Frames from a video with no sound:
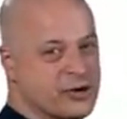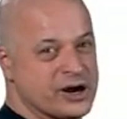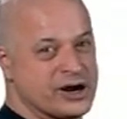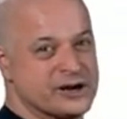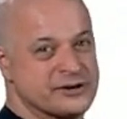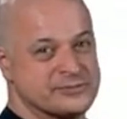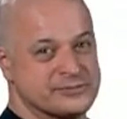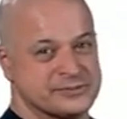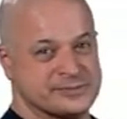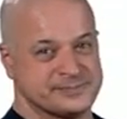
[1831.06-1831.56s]
it.
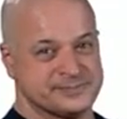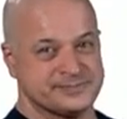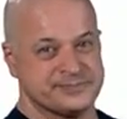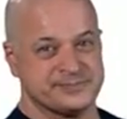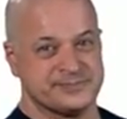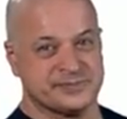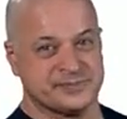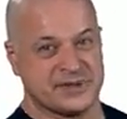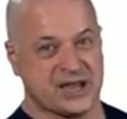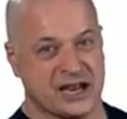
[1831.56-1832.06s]

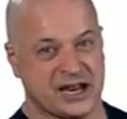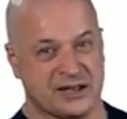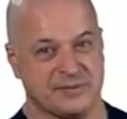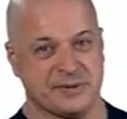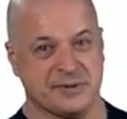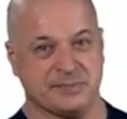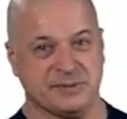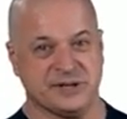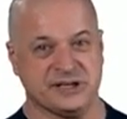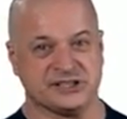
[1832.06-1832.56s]
That
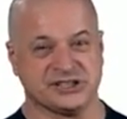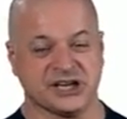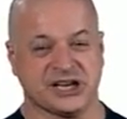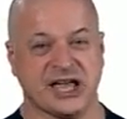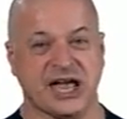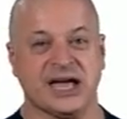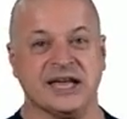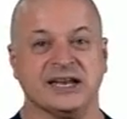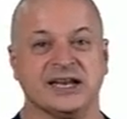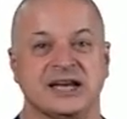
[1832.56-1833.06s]
hemiplegic
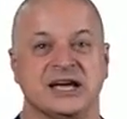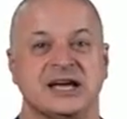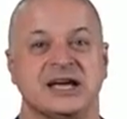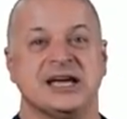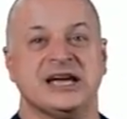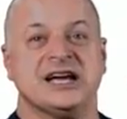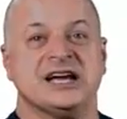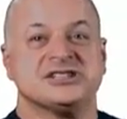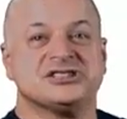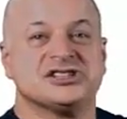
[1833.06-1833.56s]
gait.
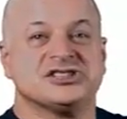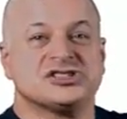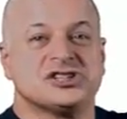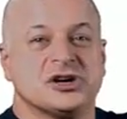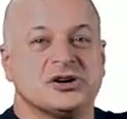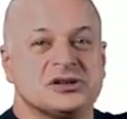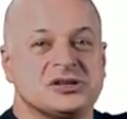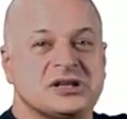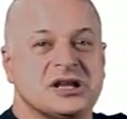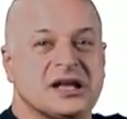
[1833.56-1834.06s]
It's
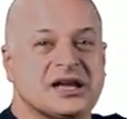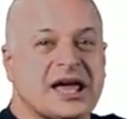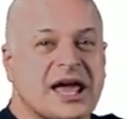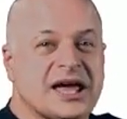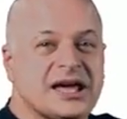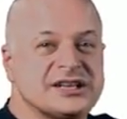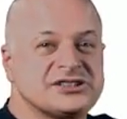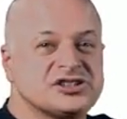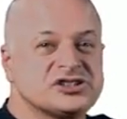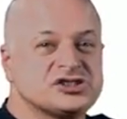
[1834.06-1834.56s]

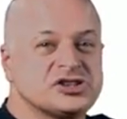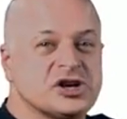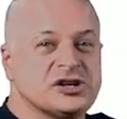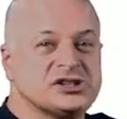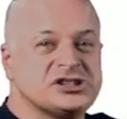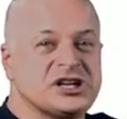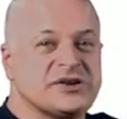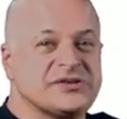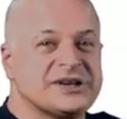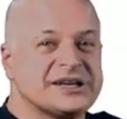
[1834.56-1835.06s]

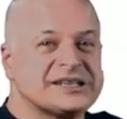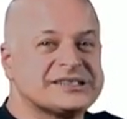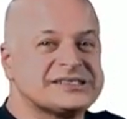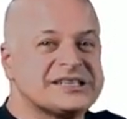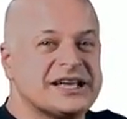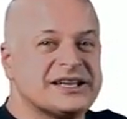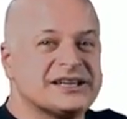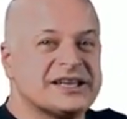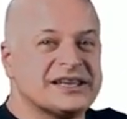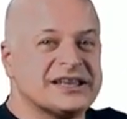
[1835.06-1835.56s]
associated with
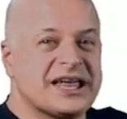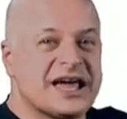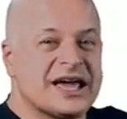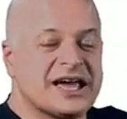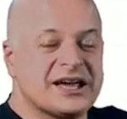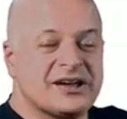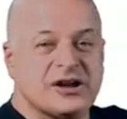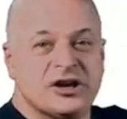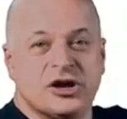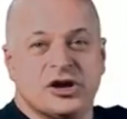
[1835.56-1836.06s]
extended
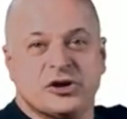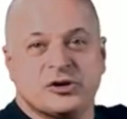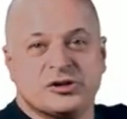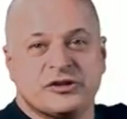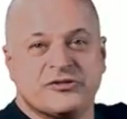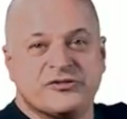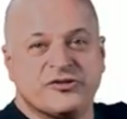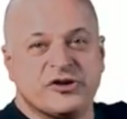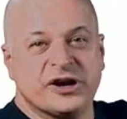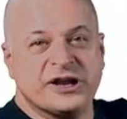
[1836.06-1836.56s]
leg, the
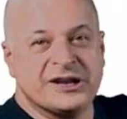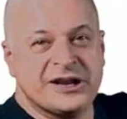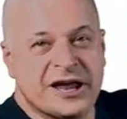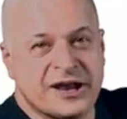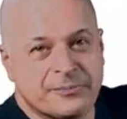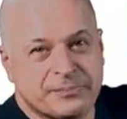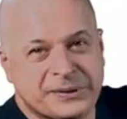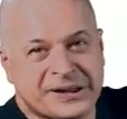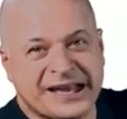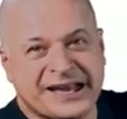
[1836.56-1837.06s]
foot,
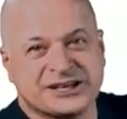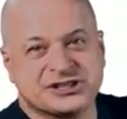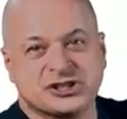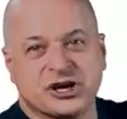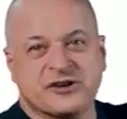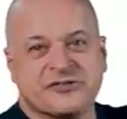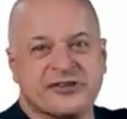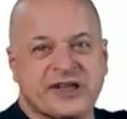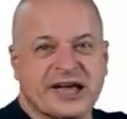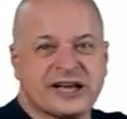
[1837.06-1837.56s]
and
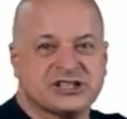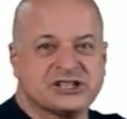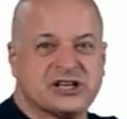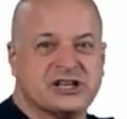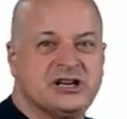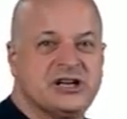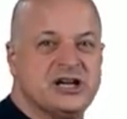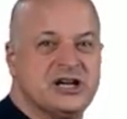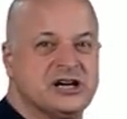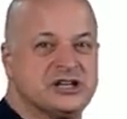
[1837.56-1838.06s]
plantar
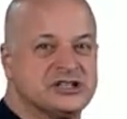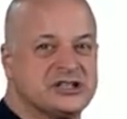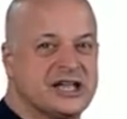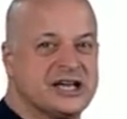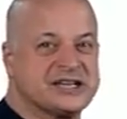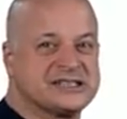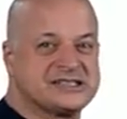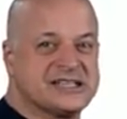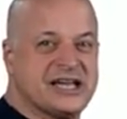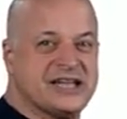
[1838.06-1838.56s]
flexion. The
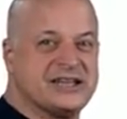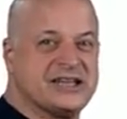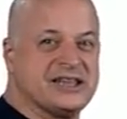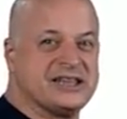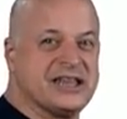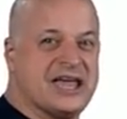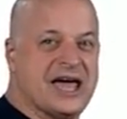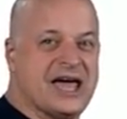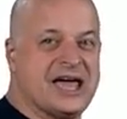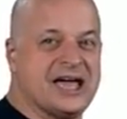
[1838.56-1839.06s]
extended
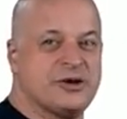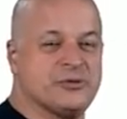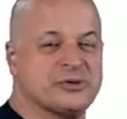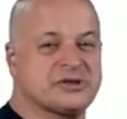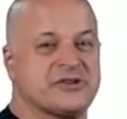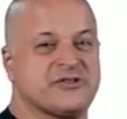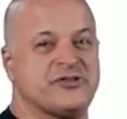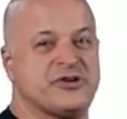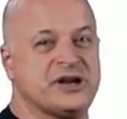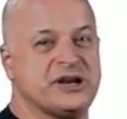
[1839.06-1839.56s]
leg with the
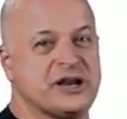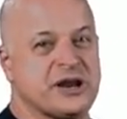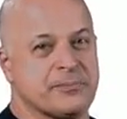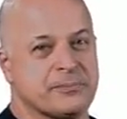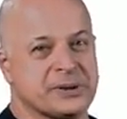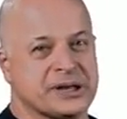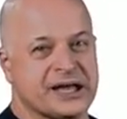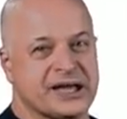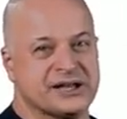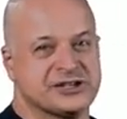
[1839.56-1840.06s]
foot and
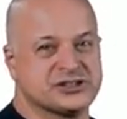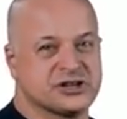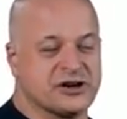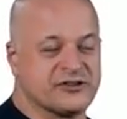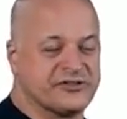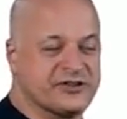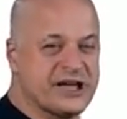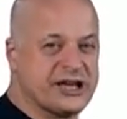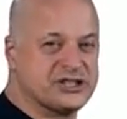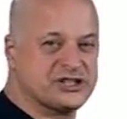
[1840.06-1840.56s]
plantar
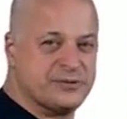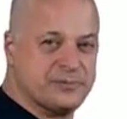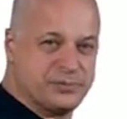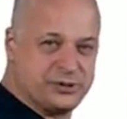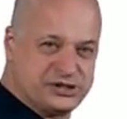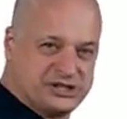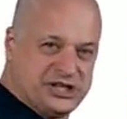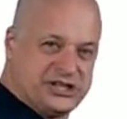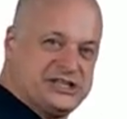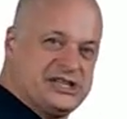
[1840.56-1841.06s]
flexion,
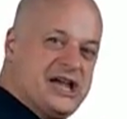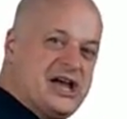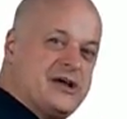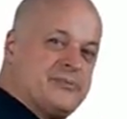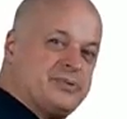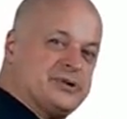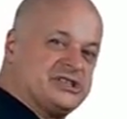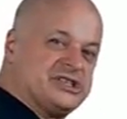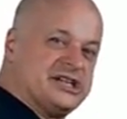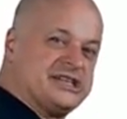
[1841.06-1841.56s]
pushing down,
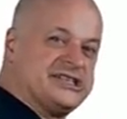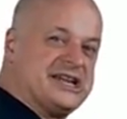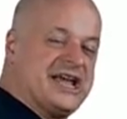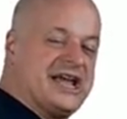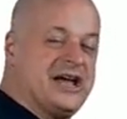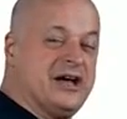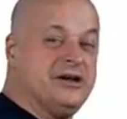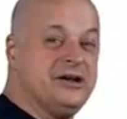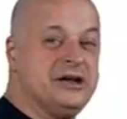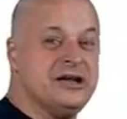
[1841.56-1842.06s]

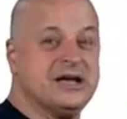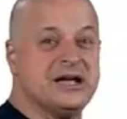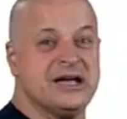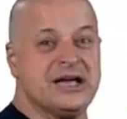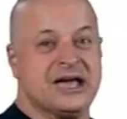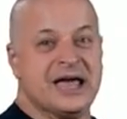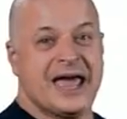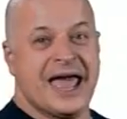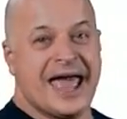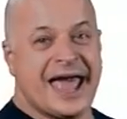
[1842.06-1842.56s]

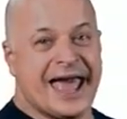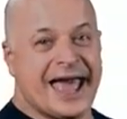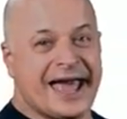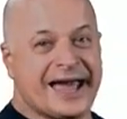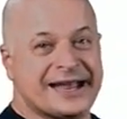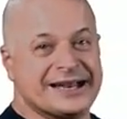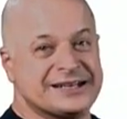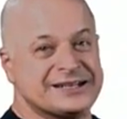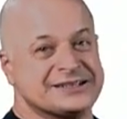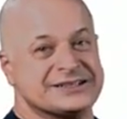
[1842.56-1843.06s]

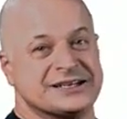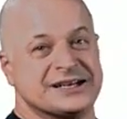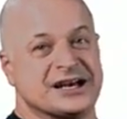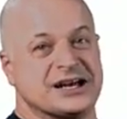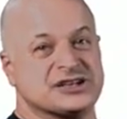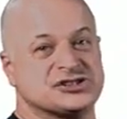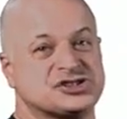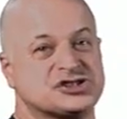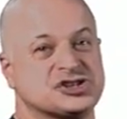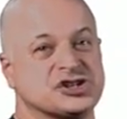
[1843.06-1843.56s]
and
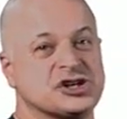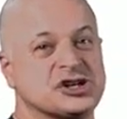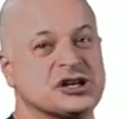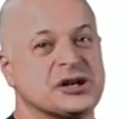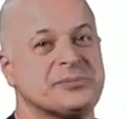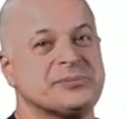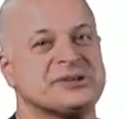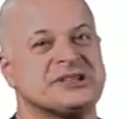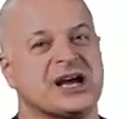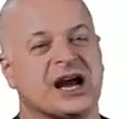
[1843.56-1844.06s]

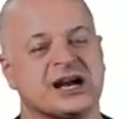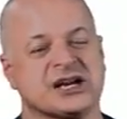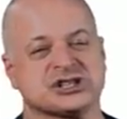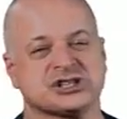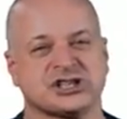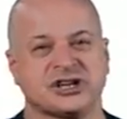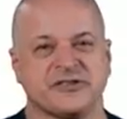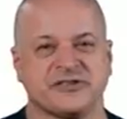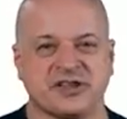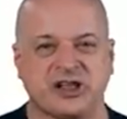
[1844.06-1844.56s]

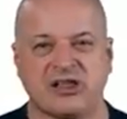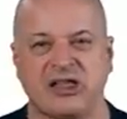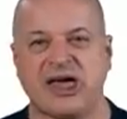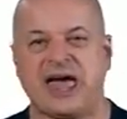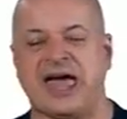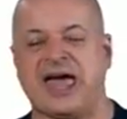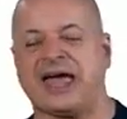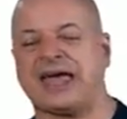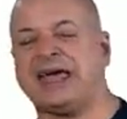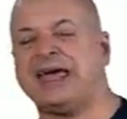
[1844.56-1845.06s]
circumduction of the
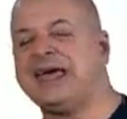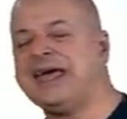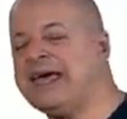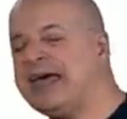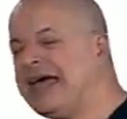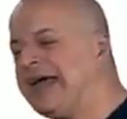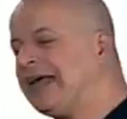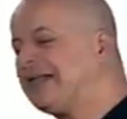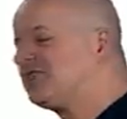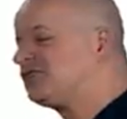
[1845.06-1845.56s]
leg.
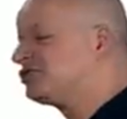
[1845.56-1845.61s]
And the